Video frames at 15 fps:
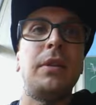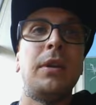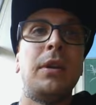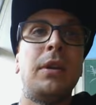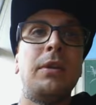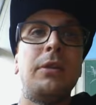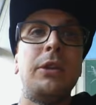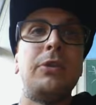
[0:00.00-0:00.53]

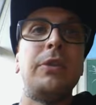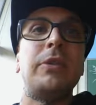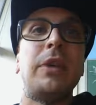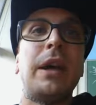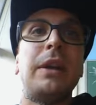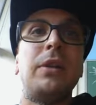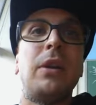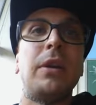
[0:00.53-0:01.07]

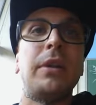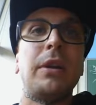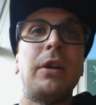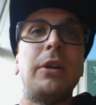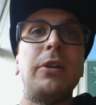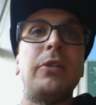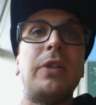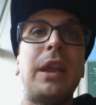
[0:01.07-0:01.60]
their
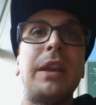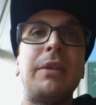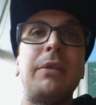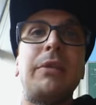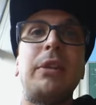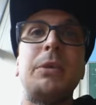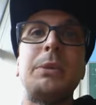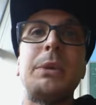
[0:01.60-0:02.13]
understanding of
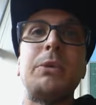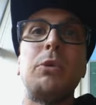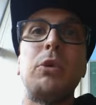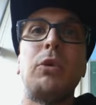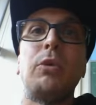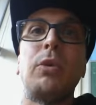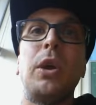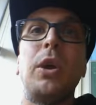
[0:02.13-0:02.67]
the subject will
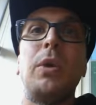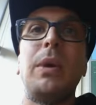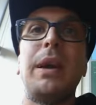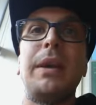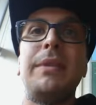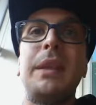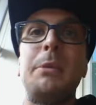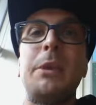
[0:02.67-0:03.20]
grow
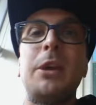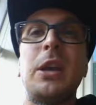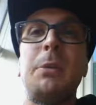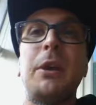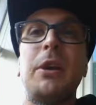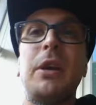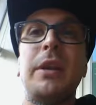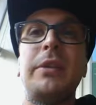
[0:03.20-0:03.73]
as they become
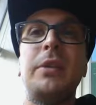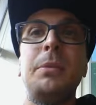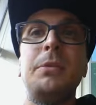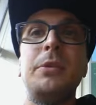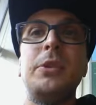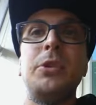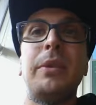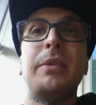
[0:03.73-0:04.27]

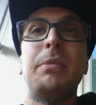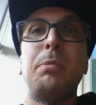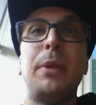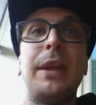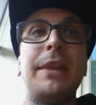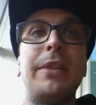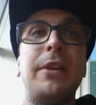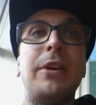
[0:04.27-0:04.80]
accustomed to
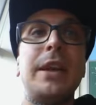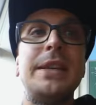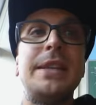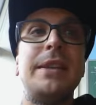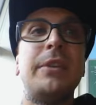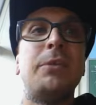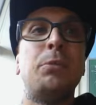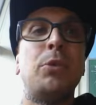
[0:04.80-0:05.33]
explaining their
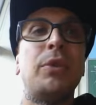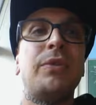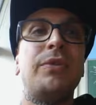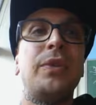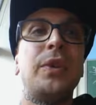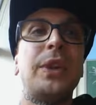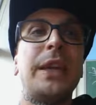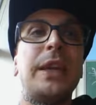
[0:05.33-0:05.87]
ideas more
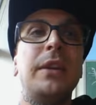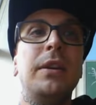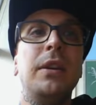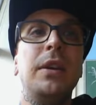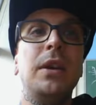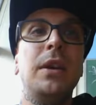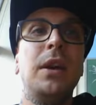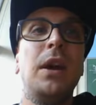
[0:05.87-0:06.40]
fully.
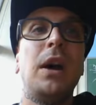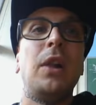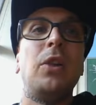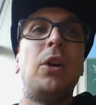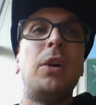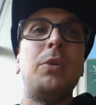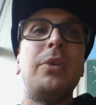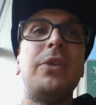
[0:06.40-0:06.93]

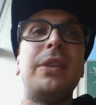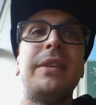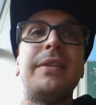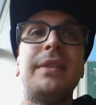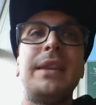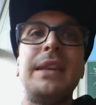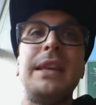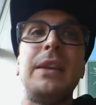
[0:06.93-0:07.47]
Along with
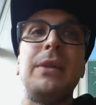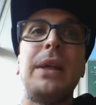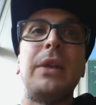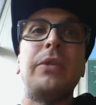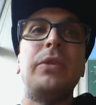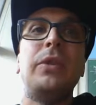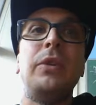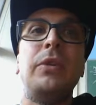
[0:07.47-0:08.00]
this,
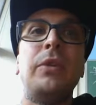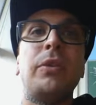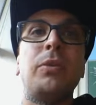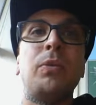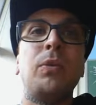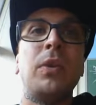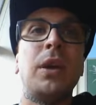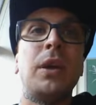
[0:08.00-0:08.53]
ELL
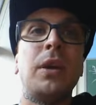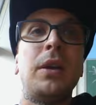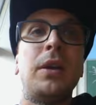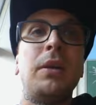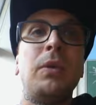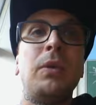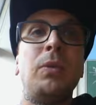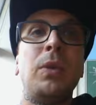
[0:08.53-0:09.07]
students
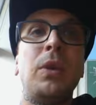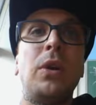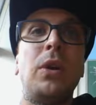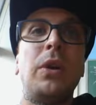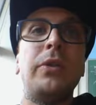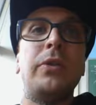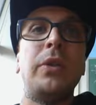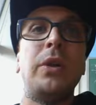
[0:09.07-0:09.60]
will
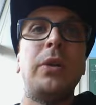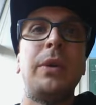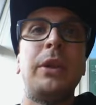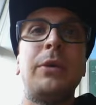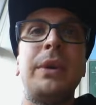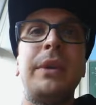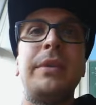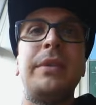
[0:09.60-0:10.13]
also
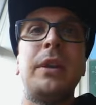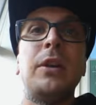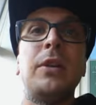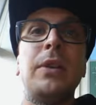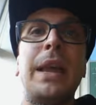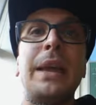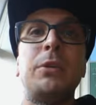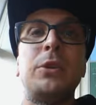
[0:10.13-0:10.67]
increase
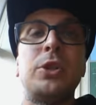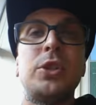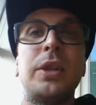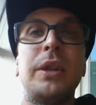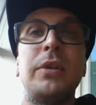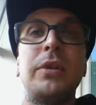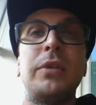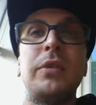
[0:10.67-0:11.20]
their language
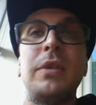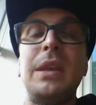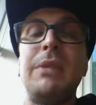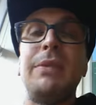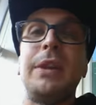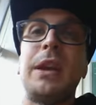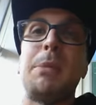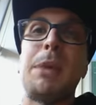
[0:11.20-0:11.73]
skills,
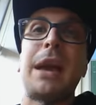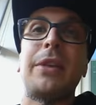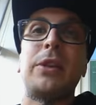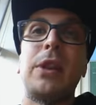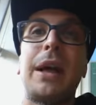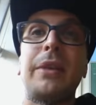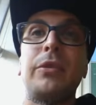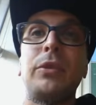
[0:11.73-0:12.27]
even in a math
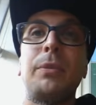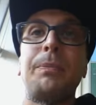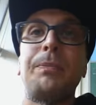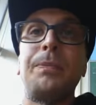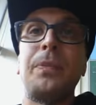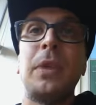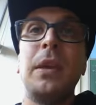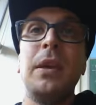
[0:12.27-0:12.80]
classroom.